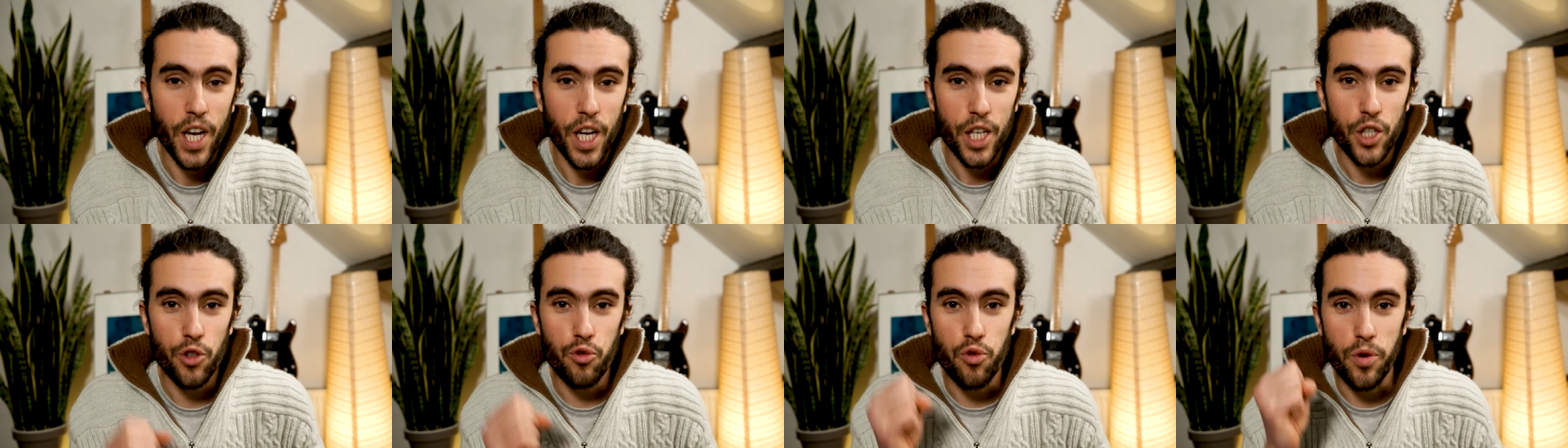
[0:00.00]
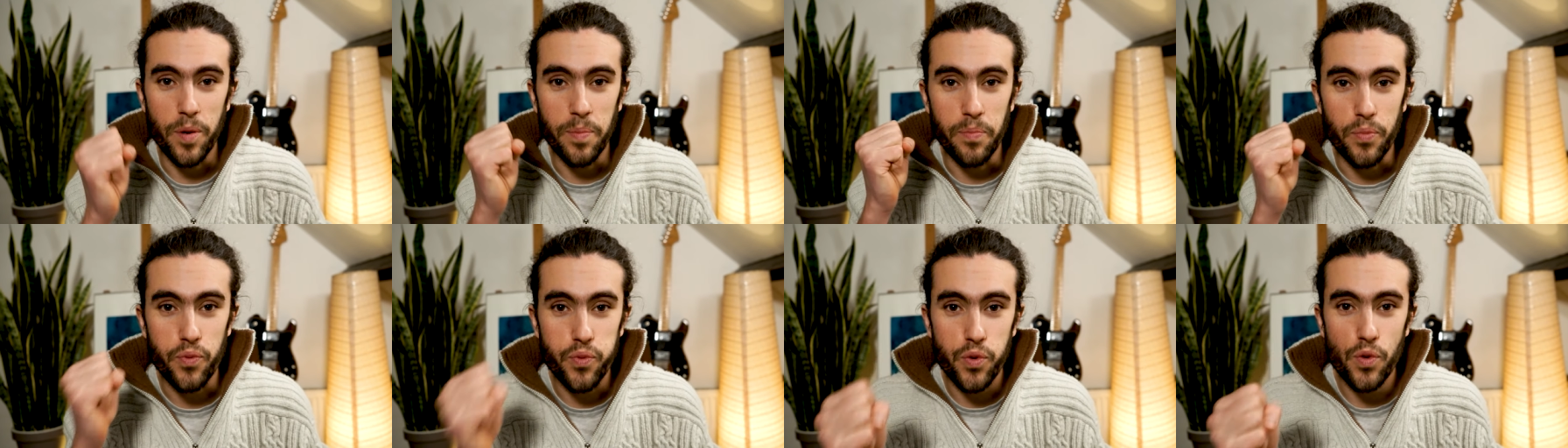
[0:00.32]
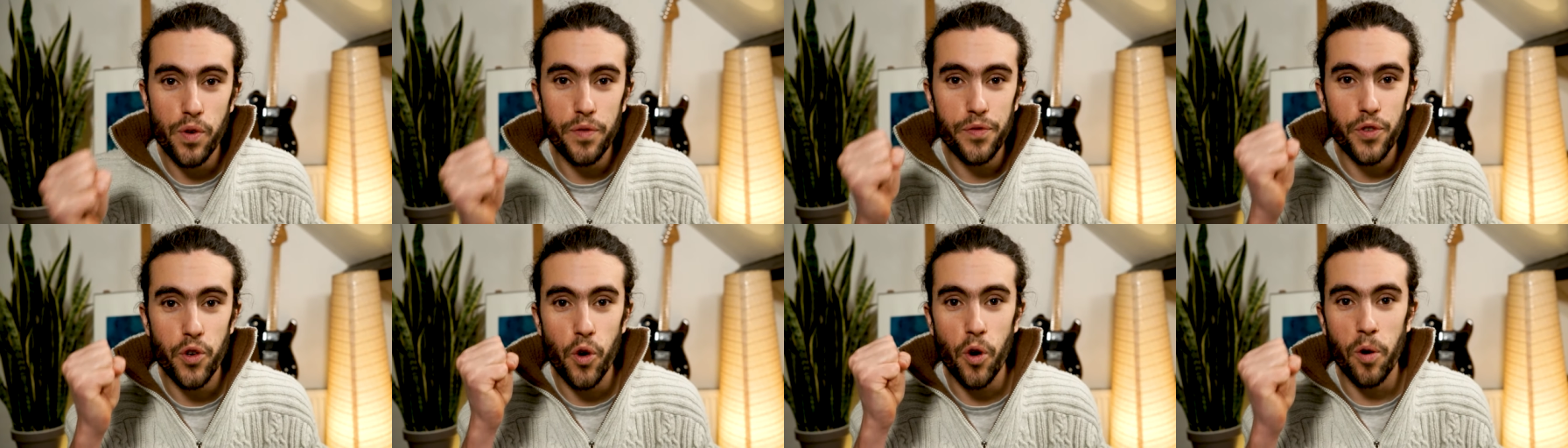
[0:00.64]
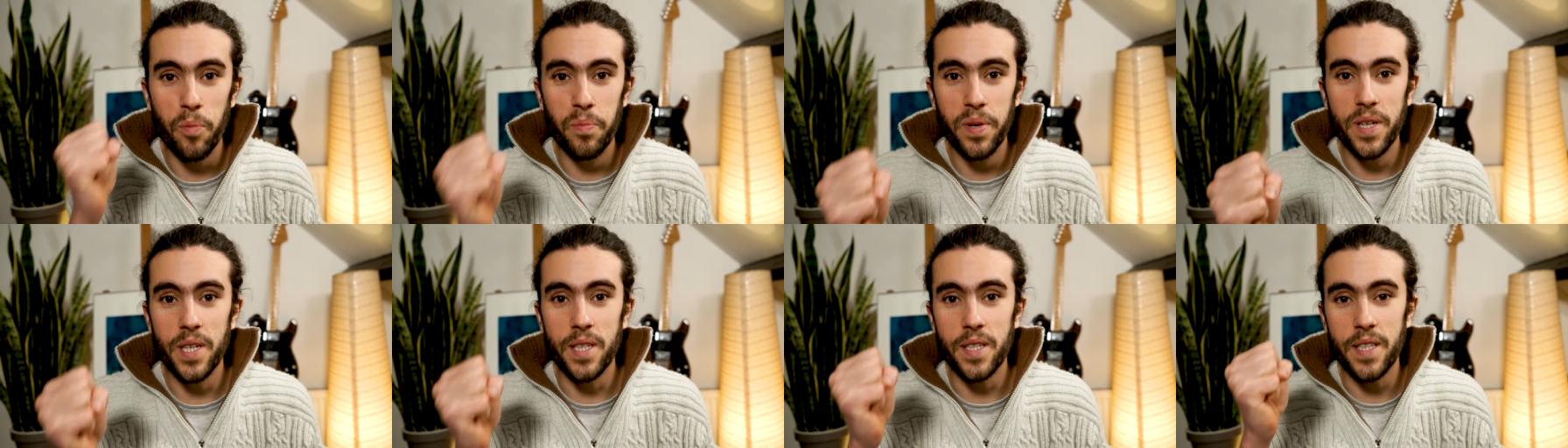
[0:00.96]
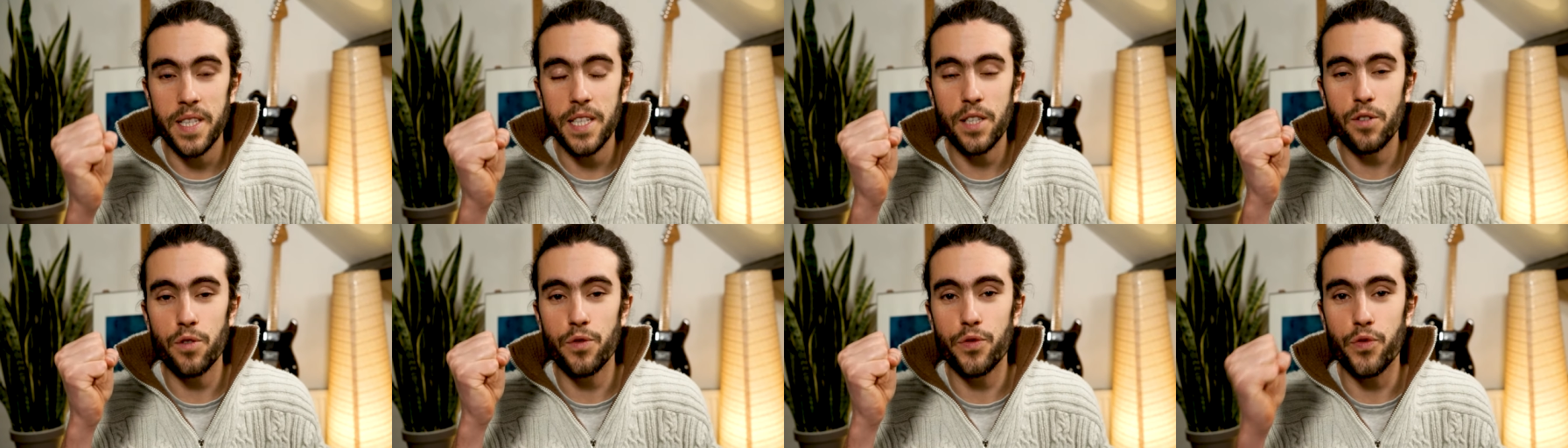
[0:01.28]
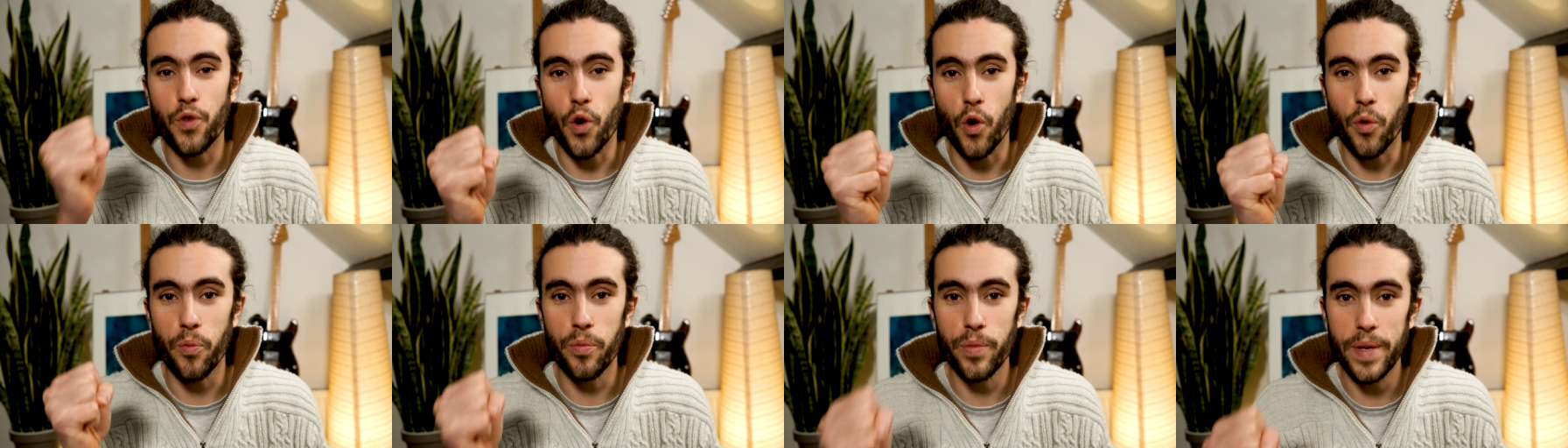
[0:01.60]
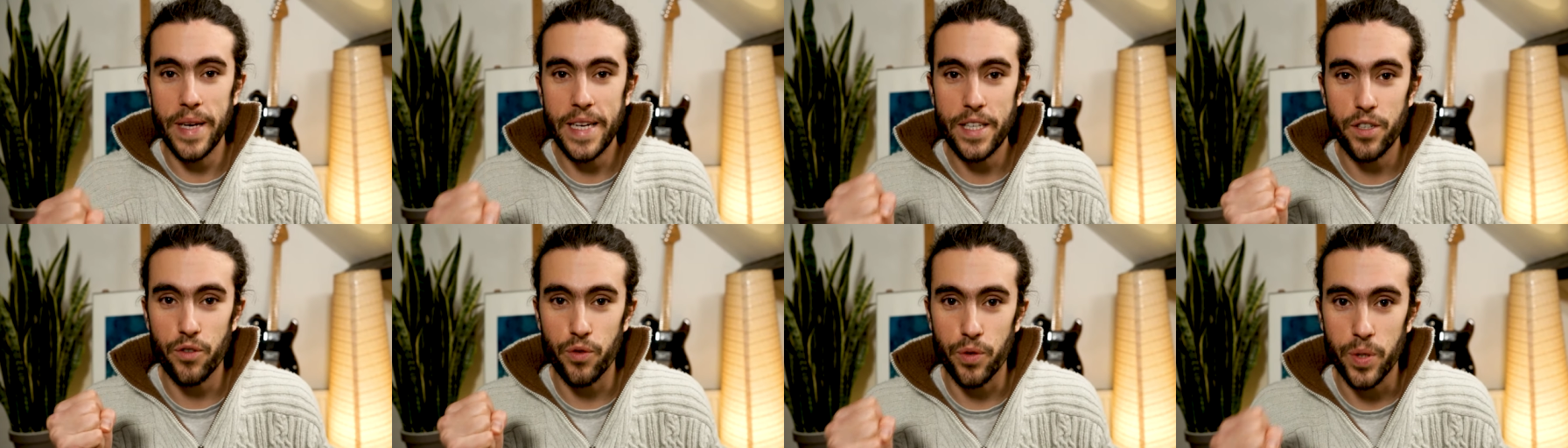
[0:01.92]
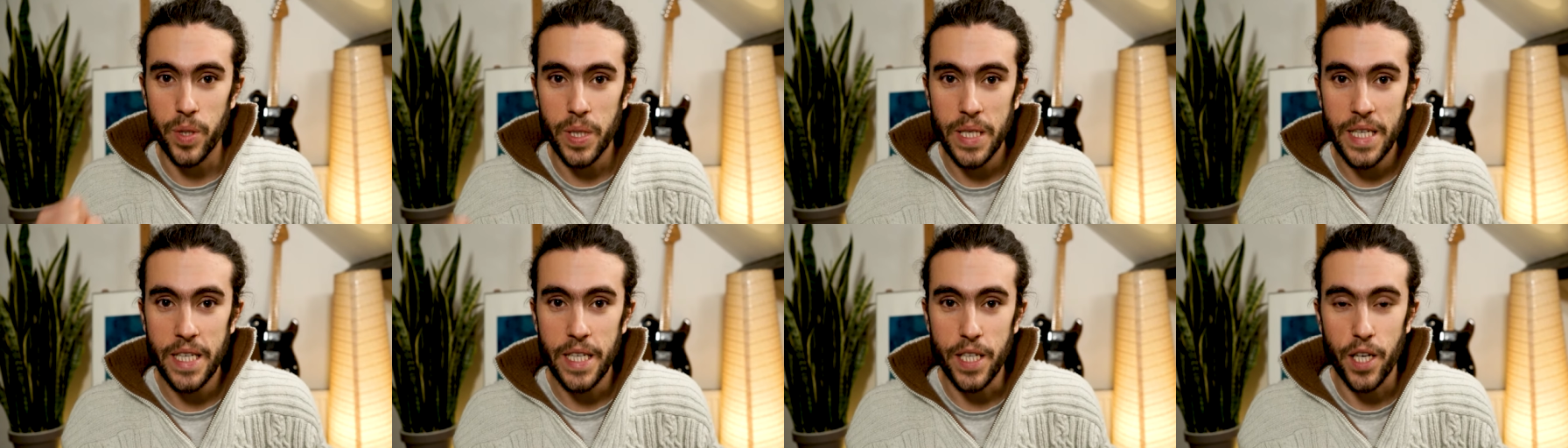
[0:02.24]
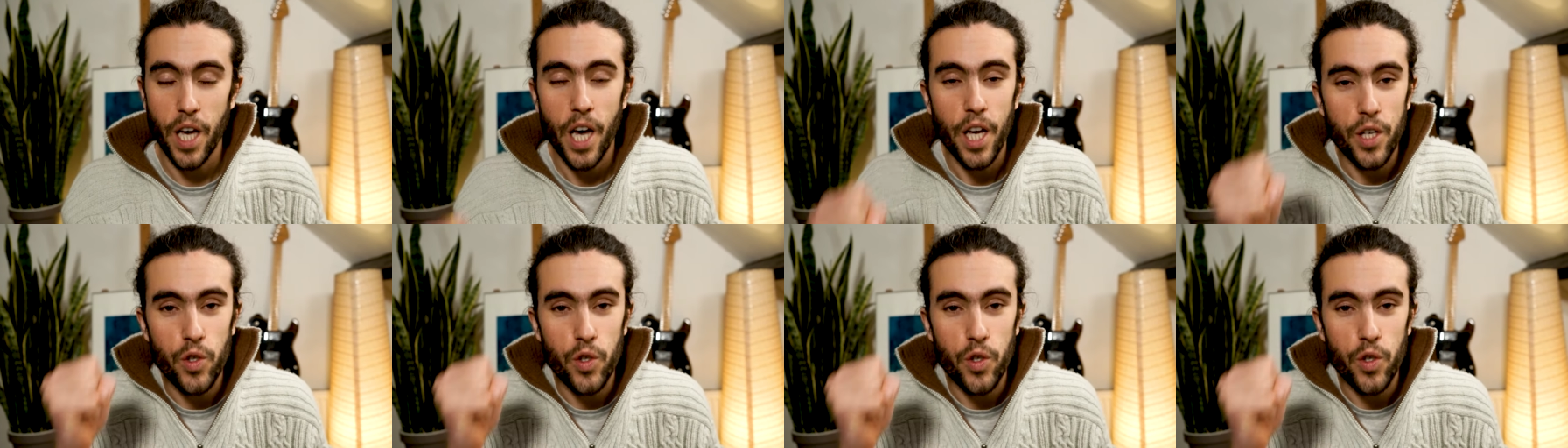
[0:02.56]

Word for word: you improve your ability to formulate critique.